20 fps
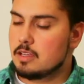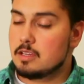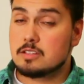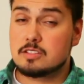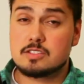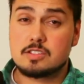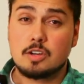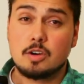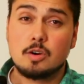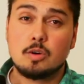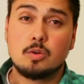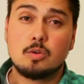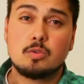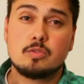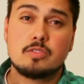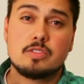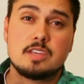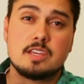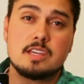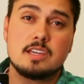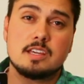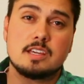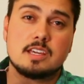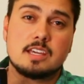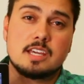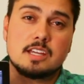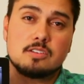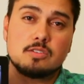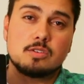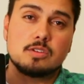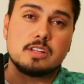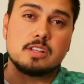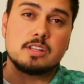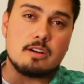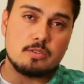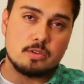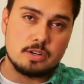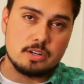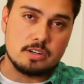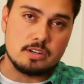So the Kindle
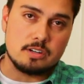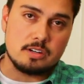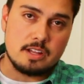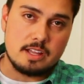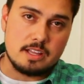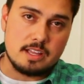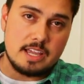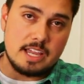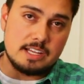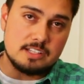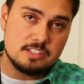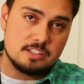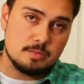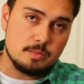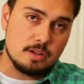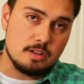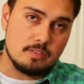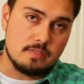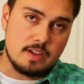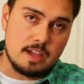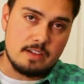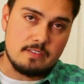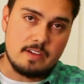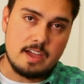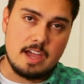Cloud Reader HTML5